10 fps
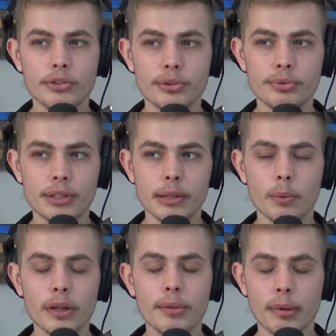to deal
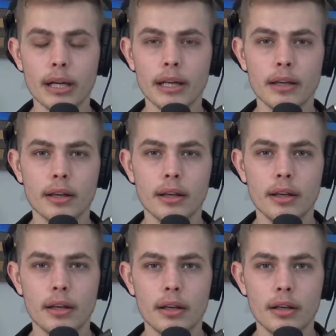with money.
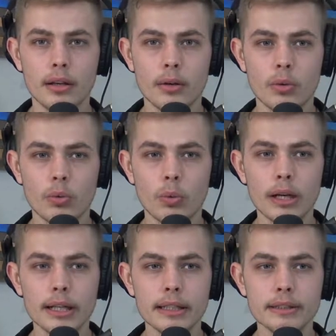
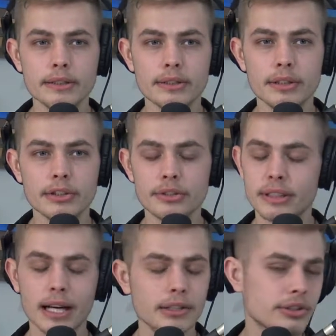What is there's
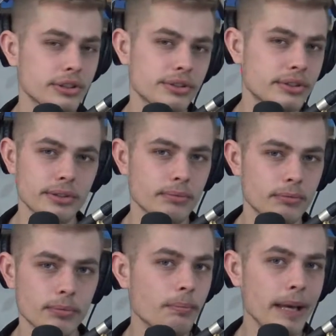not just
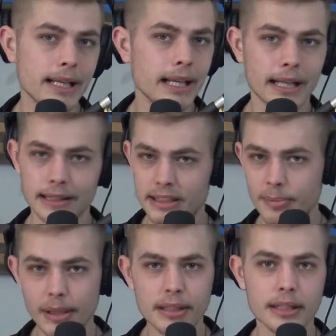making and
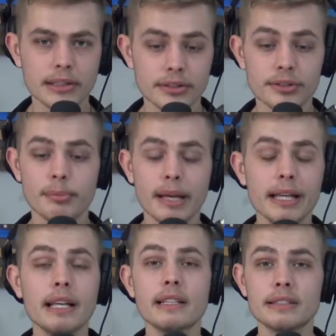spending. There's
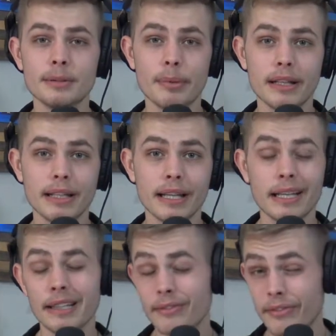making and spending,
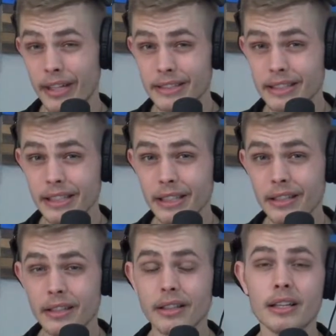investing
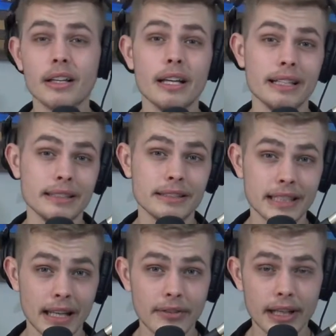and
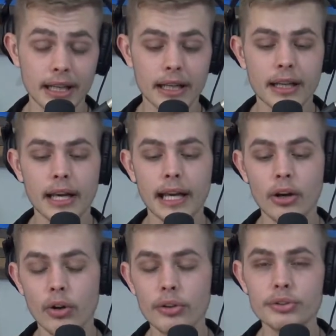saving, and
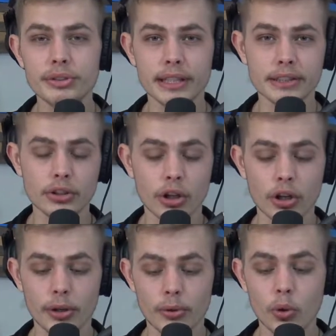all those things
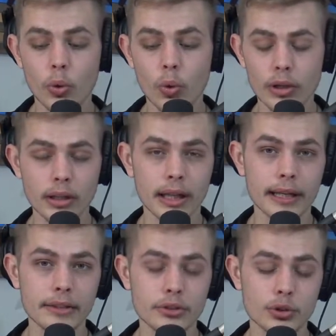are
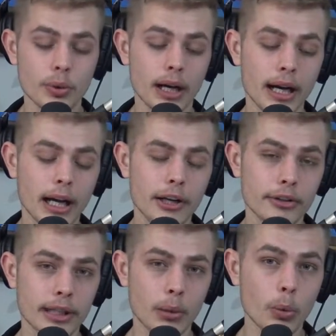correlate to a higher
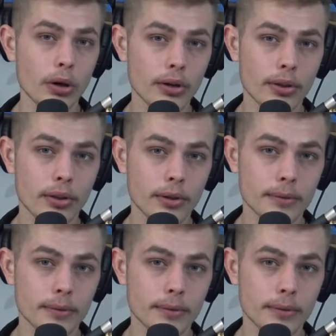net worth.